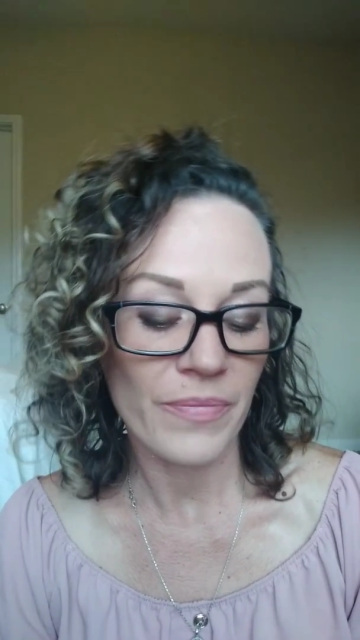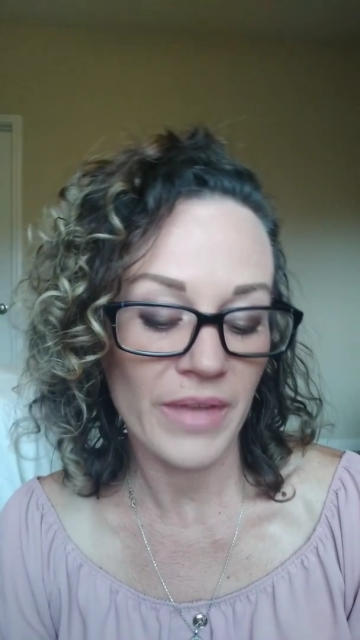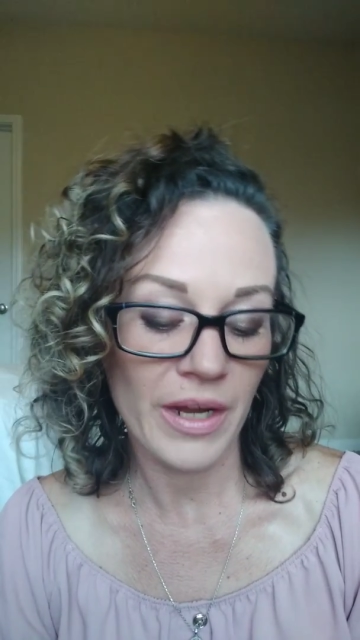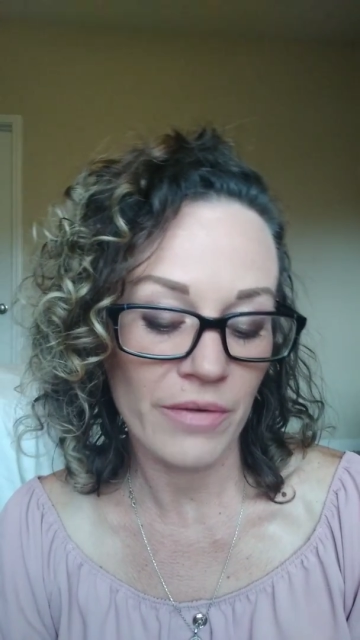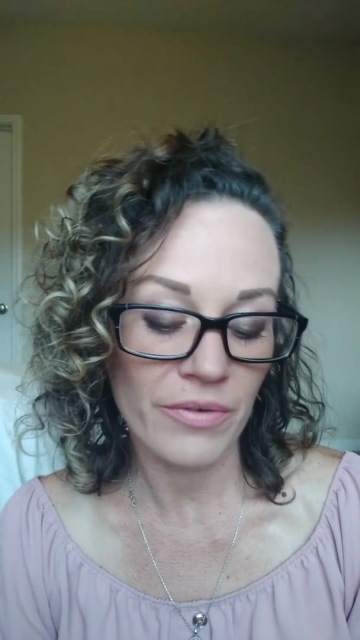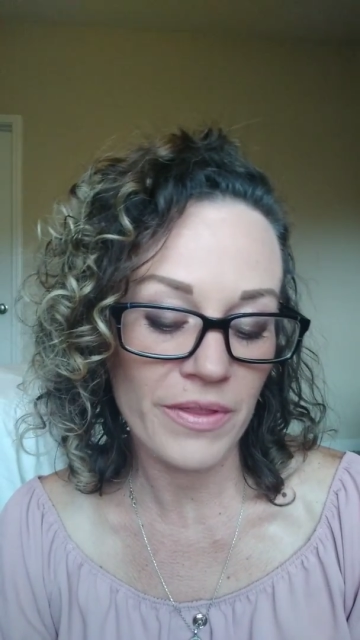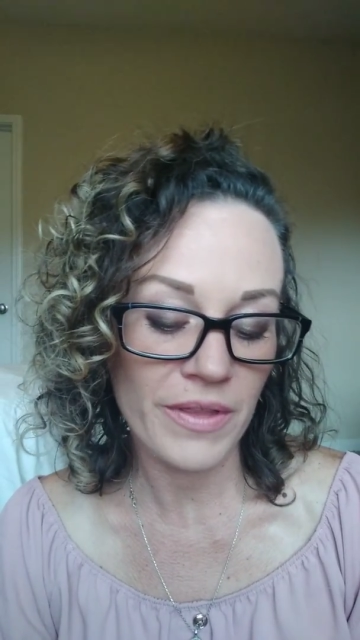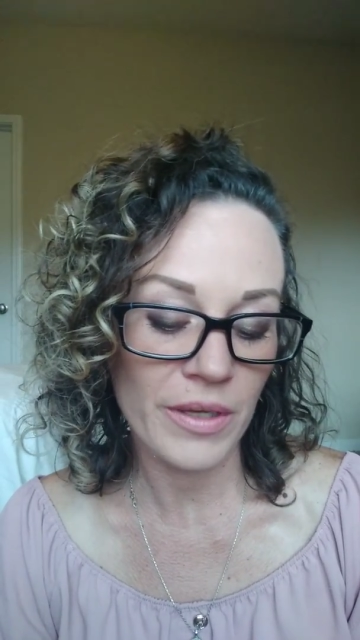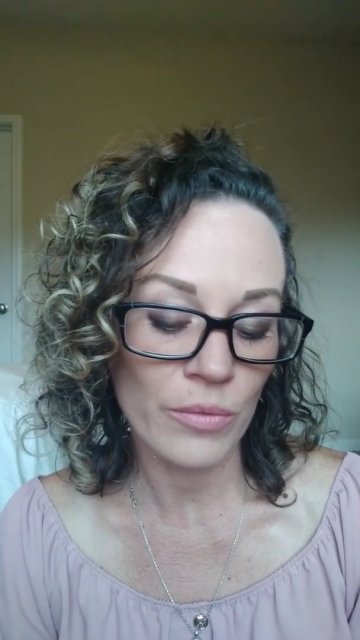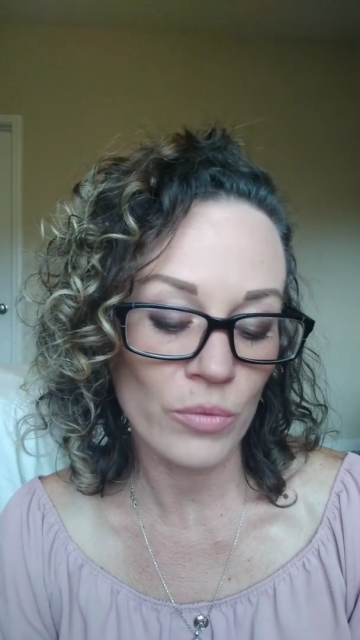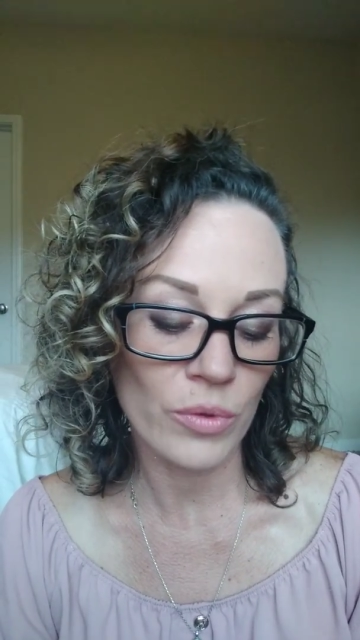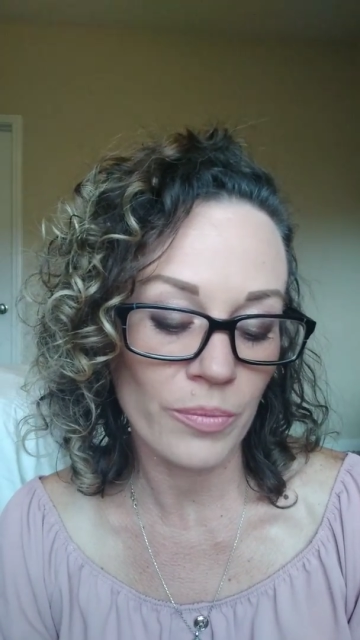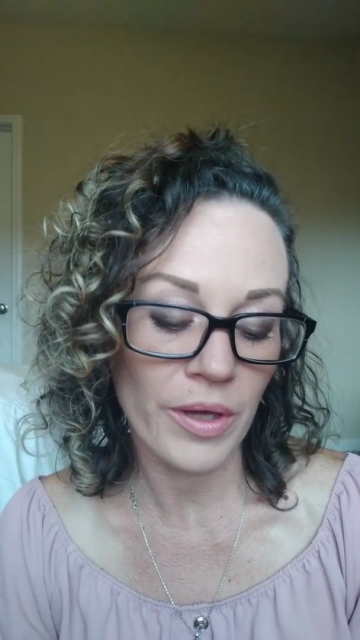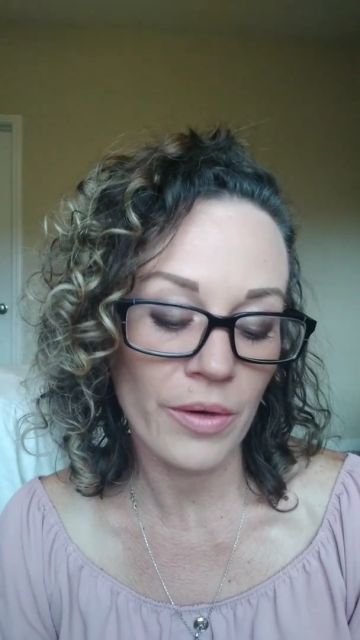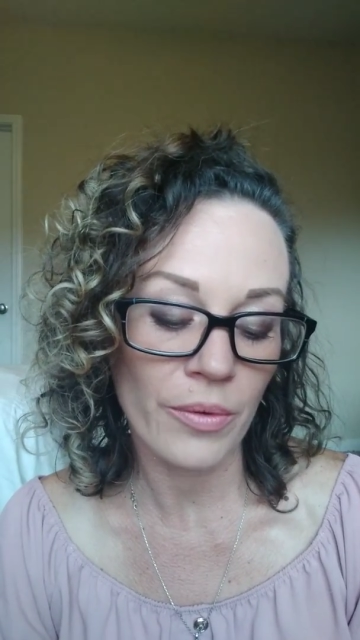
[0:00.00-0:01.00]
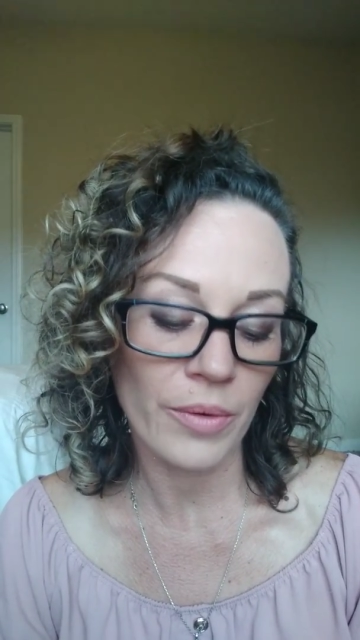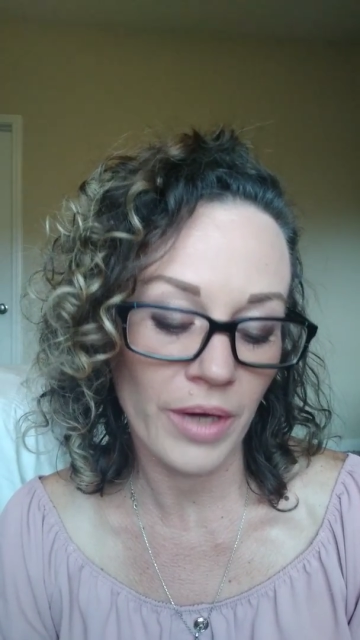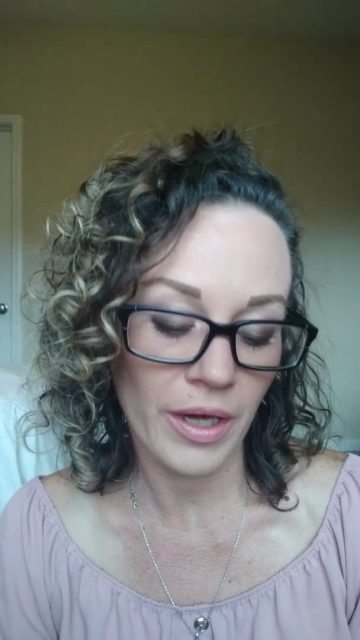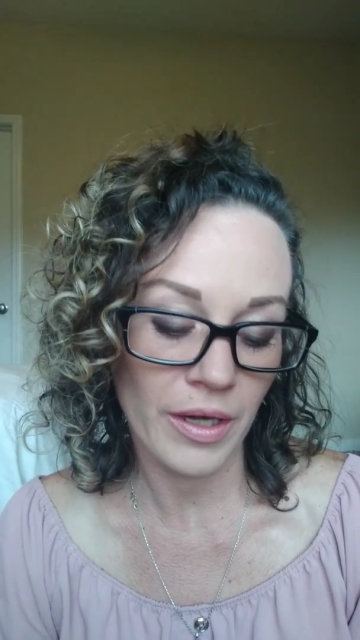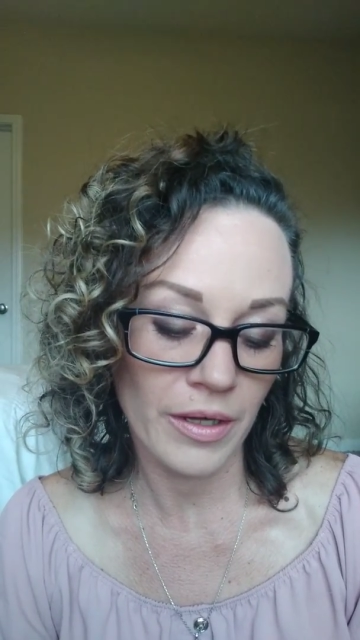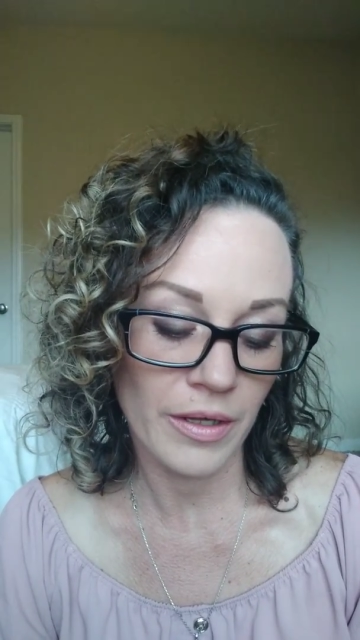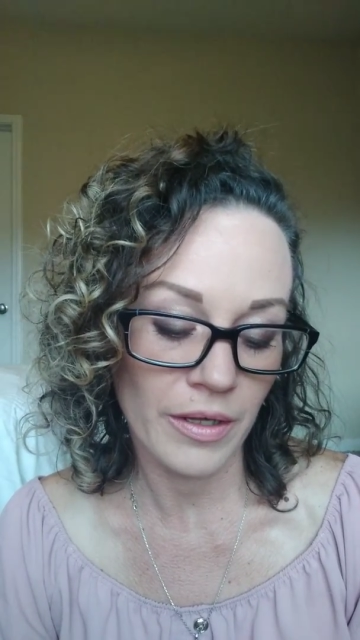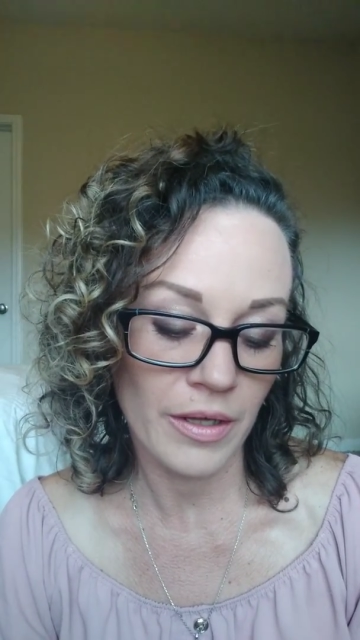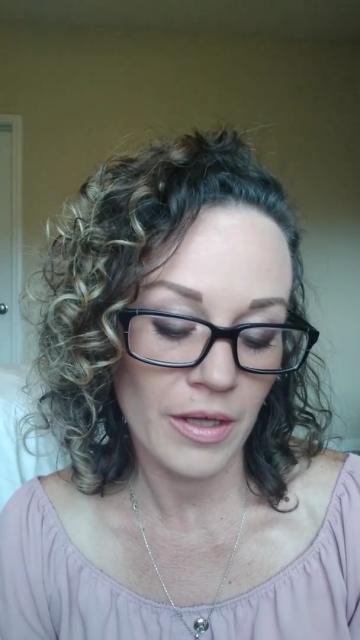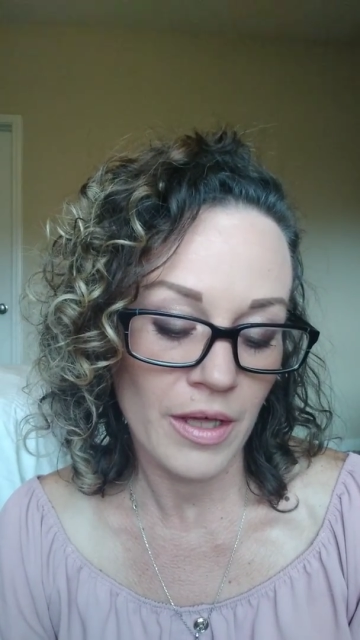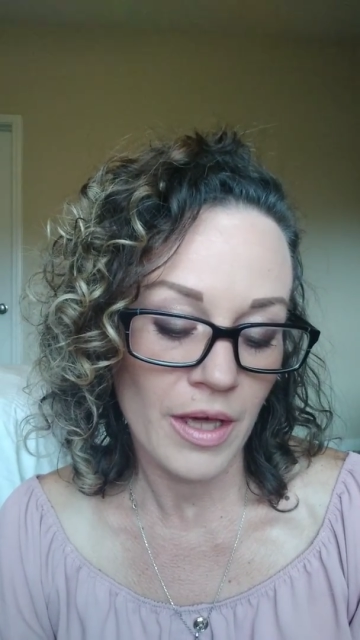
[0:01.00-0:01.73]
Everything will be okay.